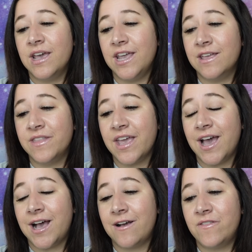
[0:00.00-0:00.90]
And they
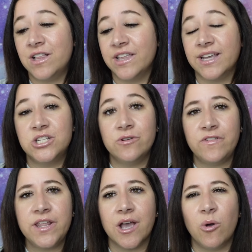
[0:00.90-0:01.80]
have a link to a
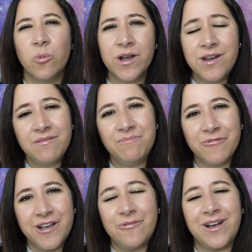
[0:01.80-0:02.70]
video. We're
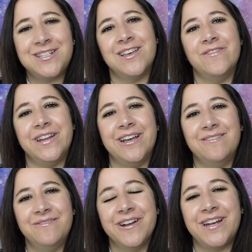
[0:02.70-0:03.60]
gonna watch that
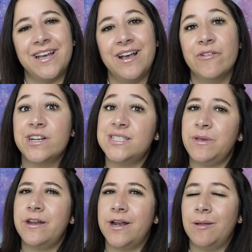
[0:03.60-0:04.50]
video. We're gonna
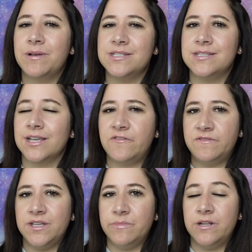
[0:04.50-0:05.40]
speed it up because it's like a
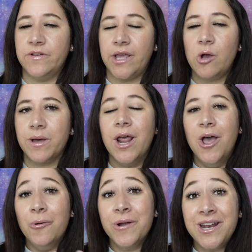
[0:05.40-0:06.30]
15 minute video, but
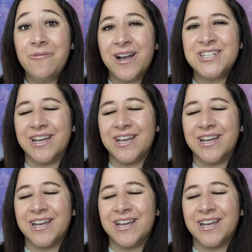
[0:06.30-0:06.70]
we're gonna watch